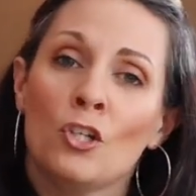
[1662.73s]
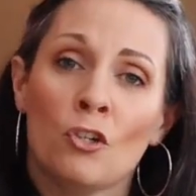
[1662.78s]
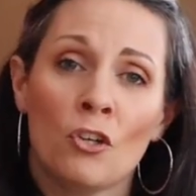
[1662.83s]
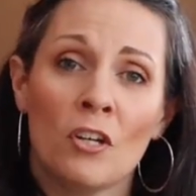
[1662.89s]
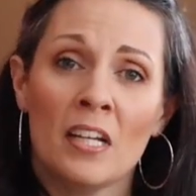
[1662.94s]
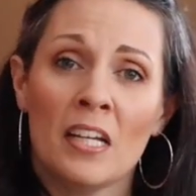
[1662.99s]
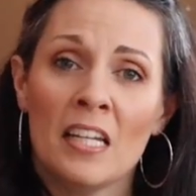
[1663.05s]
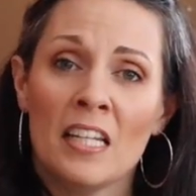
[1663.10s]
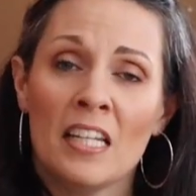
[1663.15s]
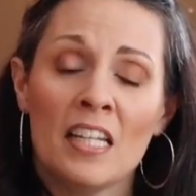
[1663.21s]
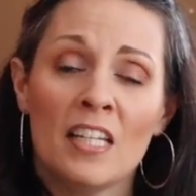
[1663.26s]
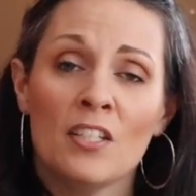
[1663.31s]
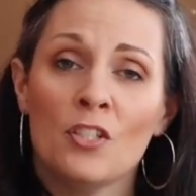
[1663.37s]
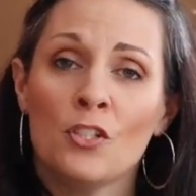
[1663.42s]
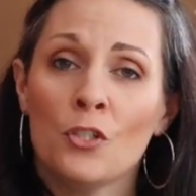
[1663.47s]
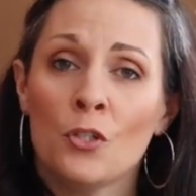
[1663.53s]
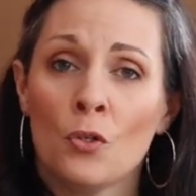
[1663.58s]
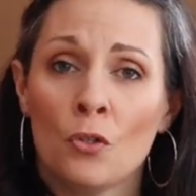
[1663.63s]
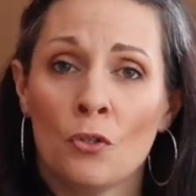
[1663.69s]
Great
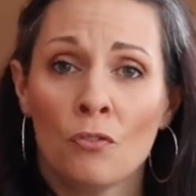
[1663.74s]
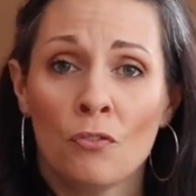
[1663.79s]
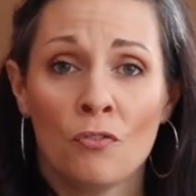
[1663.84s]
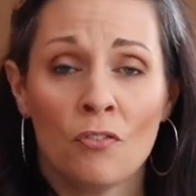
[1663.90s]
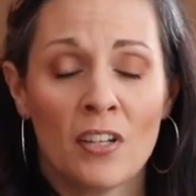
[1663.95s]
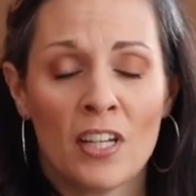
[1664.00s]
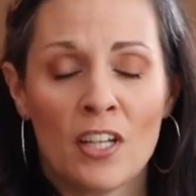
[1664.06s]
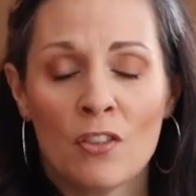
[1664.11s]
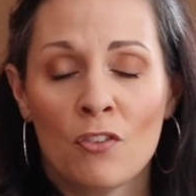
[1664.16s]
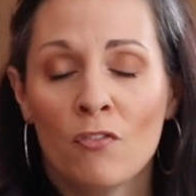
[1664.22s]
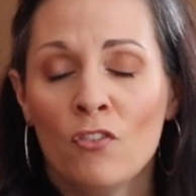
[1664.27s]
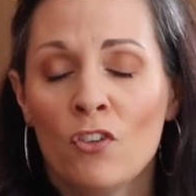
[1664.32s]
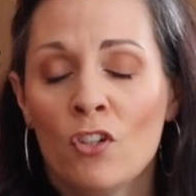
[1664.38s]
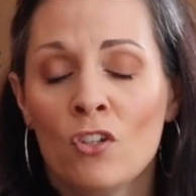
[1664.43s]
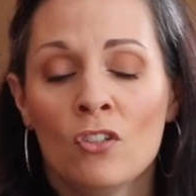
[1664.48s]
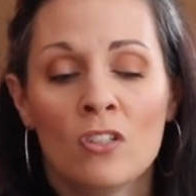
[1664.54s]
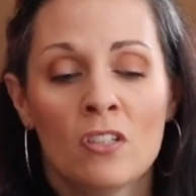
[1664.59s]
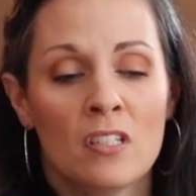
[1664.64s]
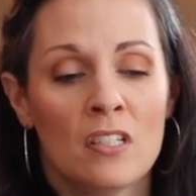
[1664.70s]
is your
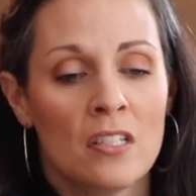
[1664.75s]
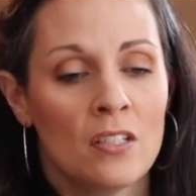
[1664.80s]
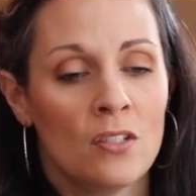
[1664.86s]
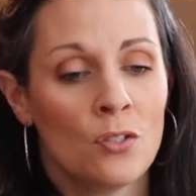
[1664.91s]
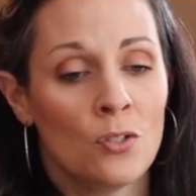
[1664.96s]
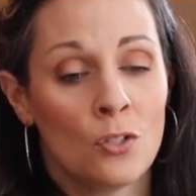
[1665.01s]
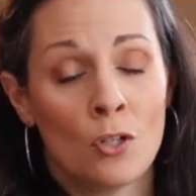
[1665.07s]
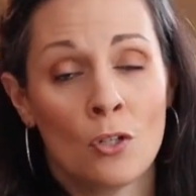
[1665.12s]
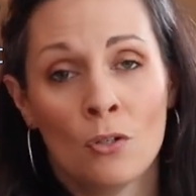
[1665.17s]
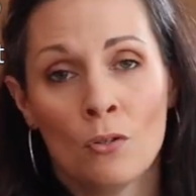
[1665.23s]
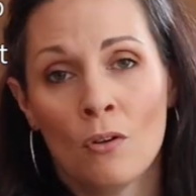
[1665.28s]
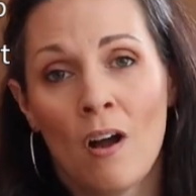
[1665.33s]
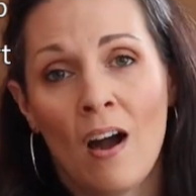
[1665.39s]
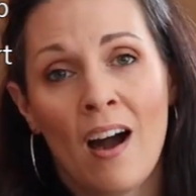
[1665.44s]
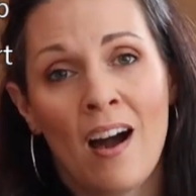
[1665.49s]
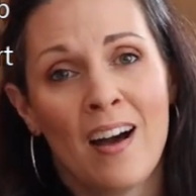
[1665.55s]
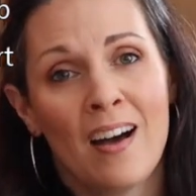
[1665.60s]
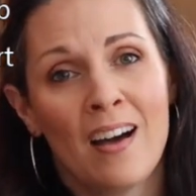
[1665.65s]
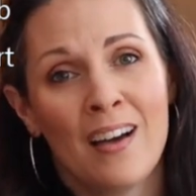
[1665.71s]
faithfulness, O
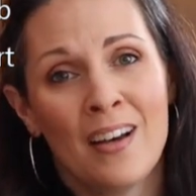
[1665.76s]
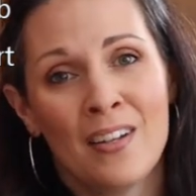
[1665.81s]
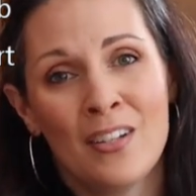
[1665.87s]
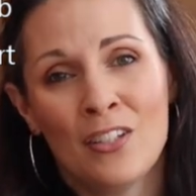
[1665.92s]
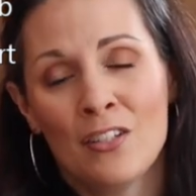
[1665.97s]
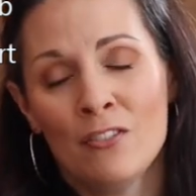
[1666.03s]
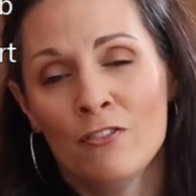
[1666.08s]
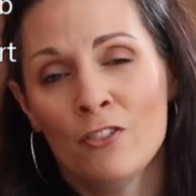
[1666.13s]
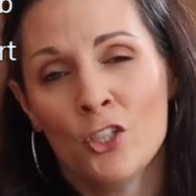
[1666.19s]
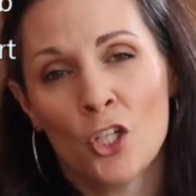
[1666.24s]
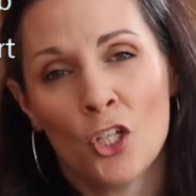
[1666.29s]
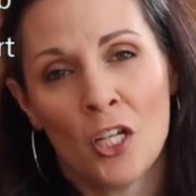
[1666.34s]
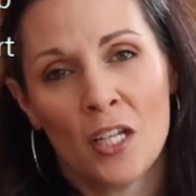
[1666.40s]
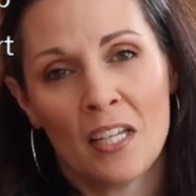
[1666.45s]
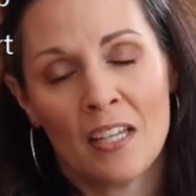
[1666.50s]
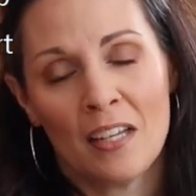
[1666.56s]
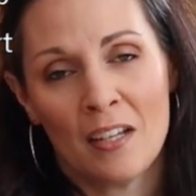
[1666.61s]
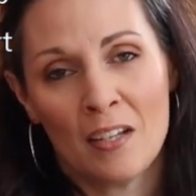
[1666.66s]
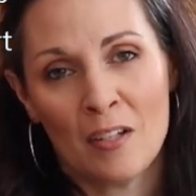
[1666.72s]
God of Jacob.